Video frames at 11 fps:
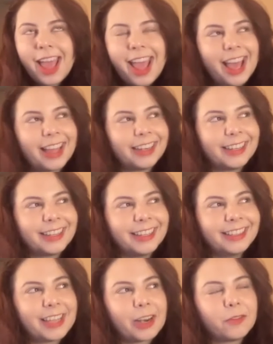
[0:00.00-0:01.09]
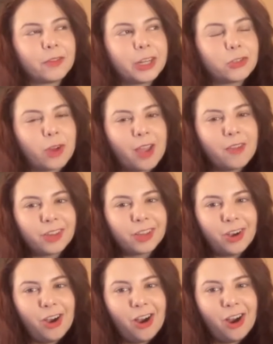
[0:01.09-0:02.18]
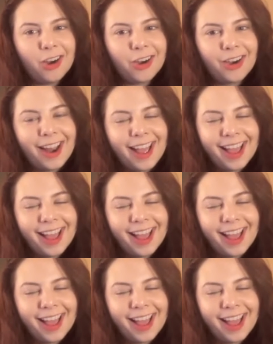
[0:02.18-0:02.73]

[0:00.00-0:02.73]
and instead of like driving a car